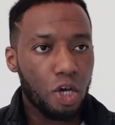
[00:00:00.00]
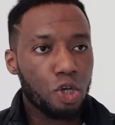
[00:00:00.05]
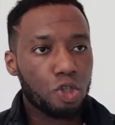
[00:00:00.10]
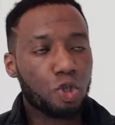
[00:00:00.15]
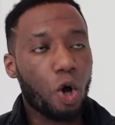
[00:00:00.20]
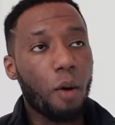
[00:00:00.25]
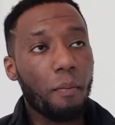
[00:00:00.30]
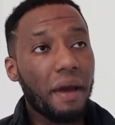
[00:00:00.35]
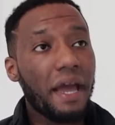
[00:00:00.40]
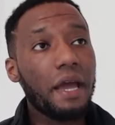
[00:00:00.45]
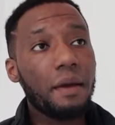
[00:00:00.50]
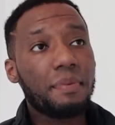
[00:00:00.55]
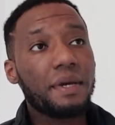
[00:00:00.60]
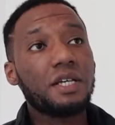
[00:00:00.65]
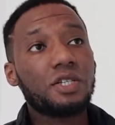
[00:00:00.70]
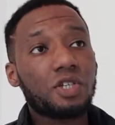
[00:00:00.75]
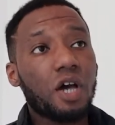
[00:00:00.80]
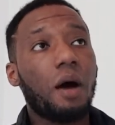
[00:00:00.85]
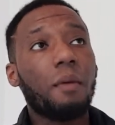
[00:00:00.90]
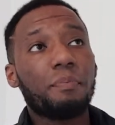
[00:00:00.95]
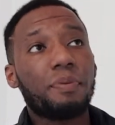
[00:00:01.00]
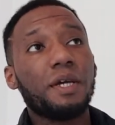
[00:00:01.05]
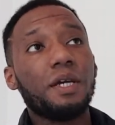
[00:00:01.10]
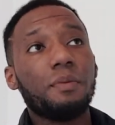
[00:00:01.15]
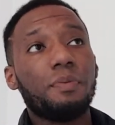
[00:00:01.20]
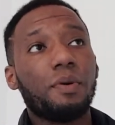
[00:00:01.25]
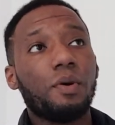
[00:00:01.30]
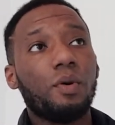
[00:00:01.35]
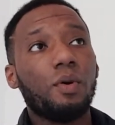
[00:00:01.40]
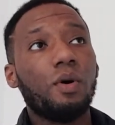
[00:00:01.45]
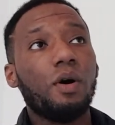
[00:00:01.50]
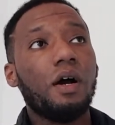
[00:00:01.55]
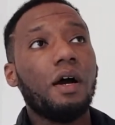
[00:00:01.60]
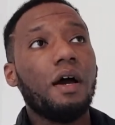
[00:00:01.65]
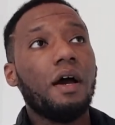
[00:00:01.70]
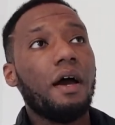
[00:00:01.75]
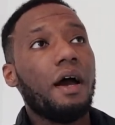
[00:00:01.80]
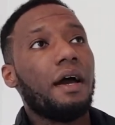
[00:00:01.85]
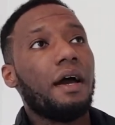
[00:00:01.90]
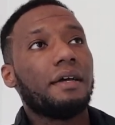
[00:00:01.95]
So maybe some people,
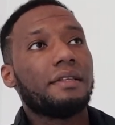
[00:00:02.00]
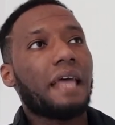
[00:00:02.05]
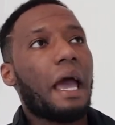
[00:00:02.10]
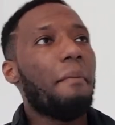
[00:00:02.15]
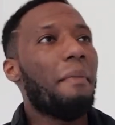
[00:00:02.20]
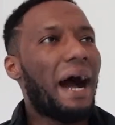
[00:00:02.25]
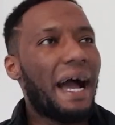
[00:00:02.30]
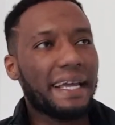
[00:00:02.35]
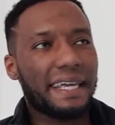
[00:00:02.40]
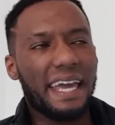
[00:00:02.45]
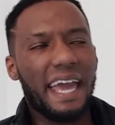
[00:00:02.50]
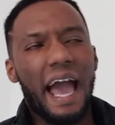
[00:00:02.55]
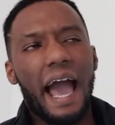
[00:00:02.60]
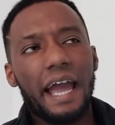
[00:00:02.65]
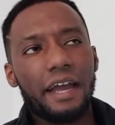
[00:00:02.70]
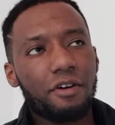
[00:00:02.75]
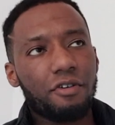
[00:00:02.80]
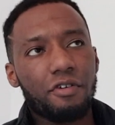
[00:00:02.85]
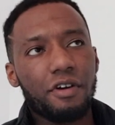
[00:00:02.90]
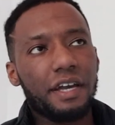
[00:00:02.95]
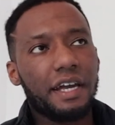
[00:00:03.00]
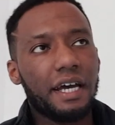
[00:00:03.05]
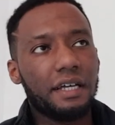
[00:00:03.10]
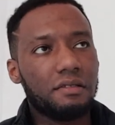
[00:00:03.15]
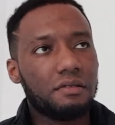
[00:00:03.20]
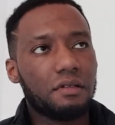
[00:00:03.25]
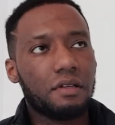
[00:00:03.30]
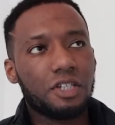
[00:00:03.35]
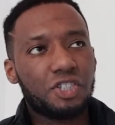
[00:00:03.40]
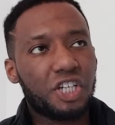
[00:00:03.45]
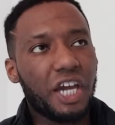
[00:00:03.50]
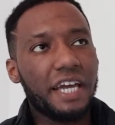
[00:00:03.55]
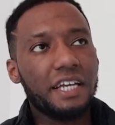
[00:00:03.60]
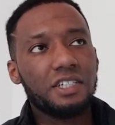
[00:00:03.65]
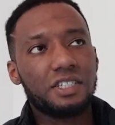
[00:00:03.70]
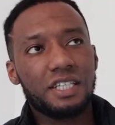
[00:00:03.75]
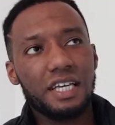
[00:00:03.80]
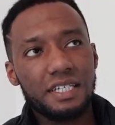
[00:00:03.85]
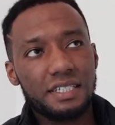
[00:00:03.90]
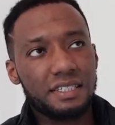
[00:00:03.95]
they might get angry and
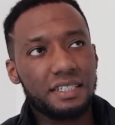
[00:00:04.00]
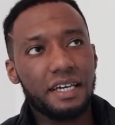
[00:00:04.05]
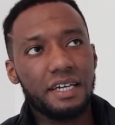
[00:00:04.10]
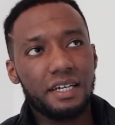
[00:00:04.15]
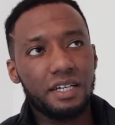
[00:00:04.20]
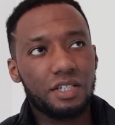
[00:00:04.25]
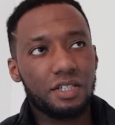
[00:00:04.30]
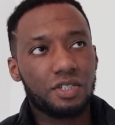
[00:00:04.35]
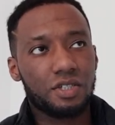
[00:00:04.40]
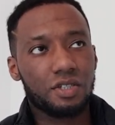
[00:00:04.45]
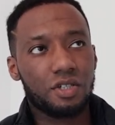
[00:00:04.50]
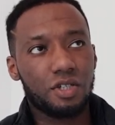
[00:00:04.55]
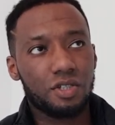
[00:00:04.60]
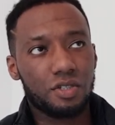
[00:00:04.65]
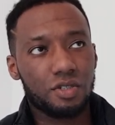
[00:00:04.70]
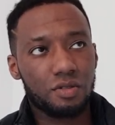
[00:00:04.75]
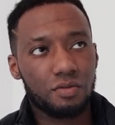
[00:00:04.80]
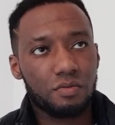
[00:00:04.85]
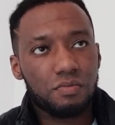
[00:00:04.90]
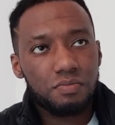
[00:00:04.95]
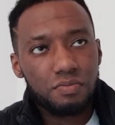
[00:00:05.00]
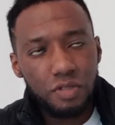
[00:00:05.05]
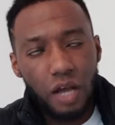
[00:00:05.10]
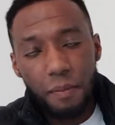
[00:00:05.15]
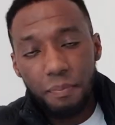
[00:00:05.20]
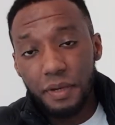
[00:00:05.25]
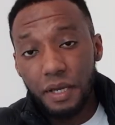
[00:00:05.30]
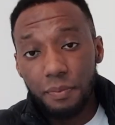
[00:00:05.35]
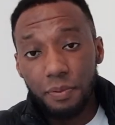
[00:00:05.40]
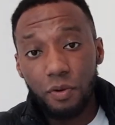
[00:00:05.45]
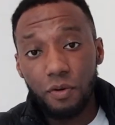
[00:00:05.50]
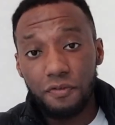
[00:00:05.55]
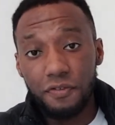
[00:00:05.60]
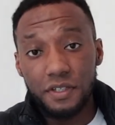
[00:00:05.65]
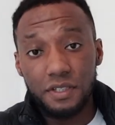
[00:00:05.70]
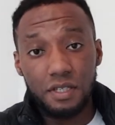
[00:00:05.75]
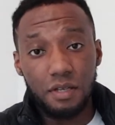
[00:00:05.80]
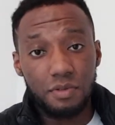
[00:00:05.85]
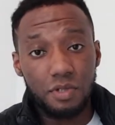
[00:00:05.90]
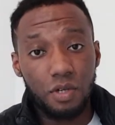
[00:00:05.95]
change their status because some people
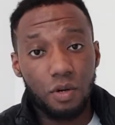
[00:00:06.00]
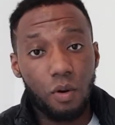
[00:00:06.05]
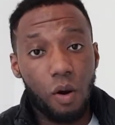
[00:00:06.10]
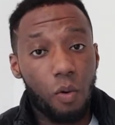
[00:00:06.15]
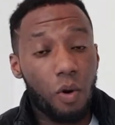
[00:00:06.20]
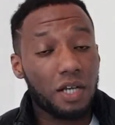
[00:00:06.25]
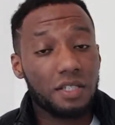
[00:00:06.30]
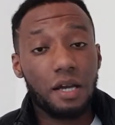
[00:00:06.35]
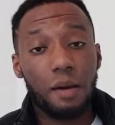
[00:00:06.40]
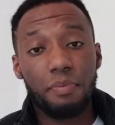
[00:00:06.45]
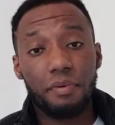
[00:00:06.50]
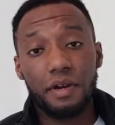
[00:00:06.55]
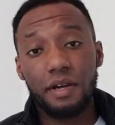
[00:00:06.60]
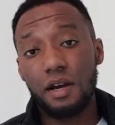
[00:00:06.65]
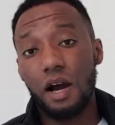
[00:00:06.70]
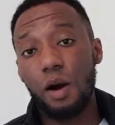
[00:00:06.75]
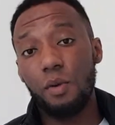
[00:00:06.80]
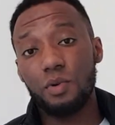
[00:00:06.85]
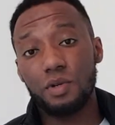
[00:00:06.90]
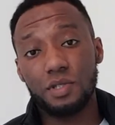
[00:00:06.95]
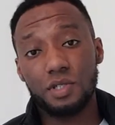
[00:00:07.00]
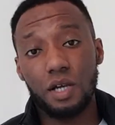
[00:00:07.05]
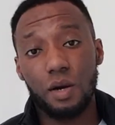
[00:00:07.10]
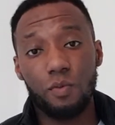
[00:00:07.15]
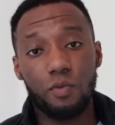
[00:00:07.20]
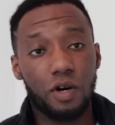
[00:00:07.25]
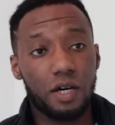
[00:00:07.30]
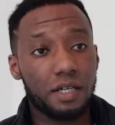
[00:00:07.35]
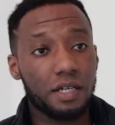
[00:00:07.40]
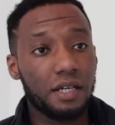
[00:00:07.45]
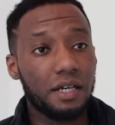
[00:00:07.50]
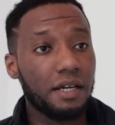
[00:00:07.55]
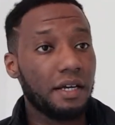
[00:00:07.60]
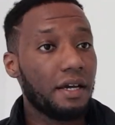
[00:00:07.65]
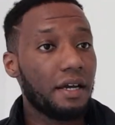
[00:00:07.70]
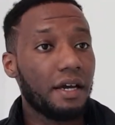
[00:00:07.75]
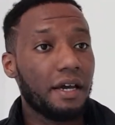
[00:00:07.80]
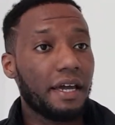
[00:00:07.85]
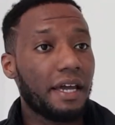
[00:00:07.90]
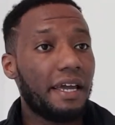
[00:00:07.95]
think to themselves, well, once I break up with someone,
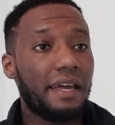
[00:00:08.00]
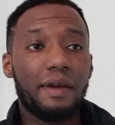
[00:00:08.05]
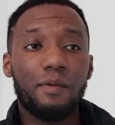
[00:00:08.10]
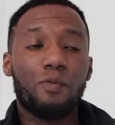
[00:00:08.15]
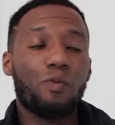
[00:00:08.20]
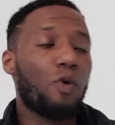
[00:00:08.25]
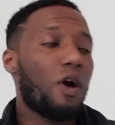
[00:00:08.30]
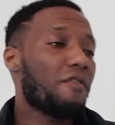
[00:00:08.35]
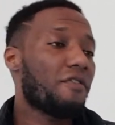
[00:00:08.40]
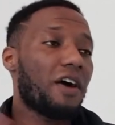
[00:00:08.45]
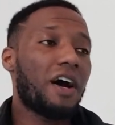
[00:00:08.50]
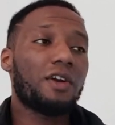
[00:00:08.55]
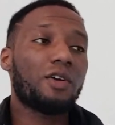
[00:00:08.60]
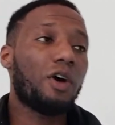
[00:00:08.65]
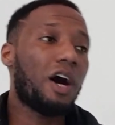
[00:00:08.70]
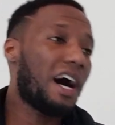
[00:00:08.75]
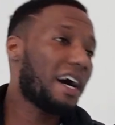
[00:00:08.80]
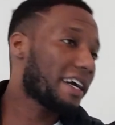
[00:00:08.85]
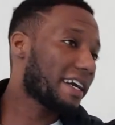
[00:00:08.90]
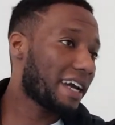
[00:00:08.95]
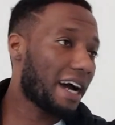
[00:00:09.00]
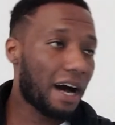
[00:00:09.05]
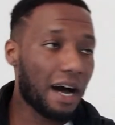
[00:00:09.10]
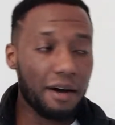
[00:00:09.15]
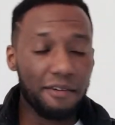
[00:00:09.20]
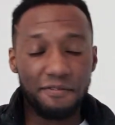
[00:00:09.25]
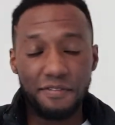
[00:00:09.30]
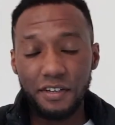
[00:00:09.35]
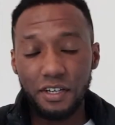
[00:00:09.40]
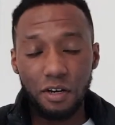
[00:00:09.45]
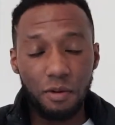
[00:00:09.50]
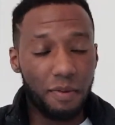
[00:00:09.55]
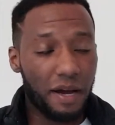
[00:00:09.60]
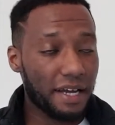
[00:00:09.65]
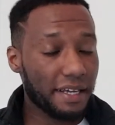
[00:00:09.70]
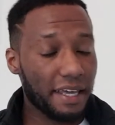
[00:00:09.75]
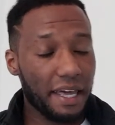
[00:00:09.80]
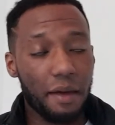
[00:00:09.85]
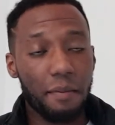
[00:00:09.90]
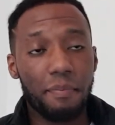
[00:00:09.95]
whether or not I, am thinking
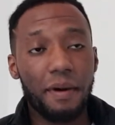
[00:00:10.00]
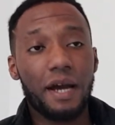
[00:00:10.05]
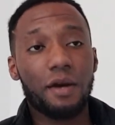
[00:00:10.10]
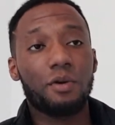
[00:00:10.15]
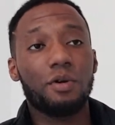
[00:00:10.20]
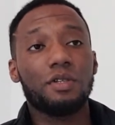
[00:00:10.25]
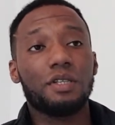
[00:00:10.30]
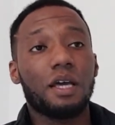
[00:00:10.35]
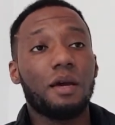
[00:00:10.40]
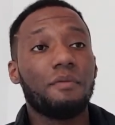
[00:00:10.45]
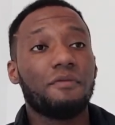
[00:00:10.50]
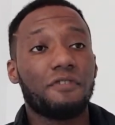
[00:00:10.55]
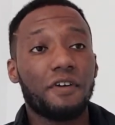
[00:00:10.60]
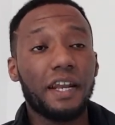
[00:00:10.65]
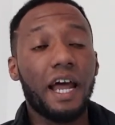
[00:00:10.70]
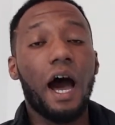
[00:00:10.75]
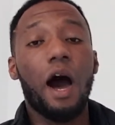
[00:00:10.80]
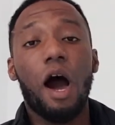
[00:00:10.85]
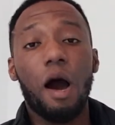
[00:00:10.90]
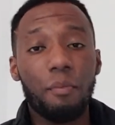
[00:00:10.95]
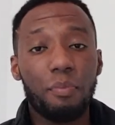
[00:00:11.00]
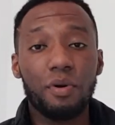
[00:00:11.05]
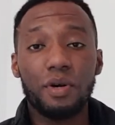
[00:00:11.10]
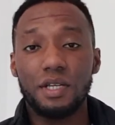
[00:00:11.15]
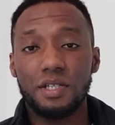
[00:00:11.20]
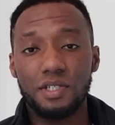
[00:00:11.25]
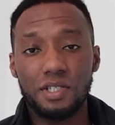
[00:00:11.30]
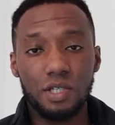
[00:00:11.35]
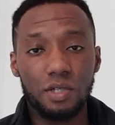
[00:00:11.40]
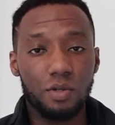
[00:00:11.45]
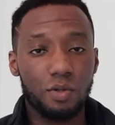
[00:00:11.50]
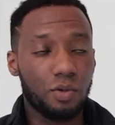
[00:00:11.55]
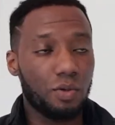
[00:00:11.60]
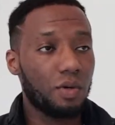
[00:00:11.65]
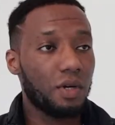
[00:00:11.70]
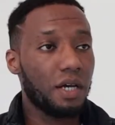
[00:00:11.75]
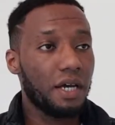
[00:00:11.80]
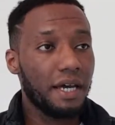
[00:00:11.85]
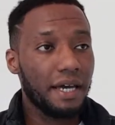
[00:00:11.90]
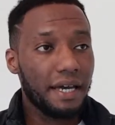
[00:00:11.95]
about getting back with them, for now I'm putting single.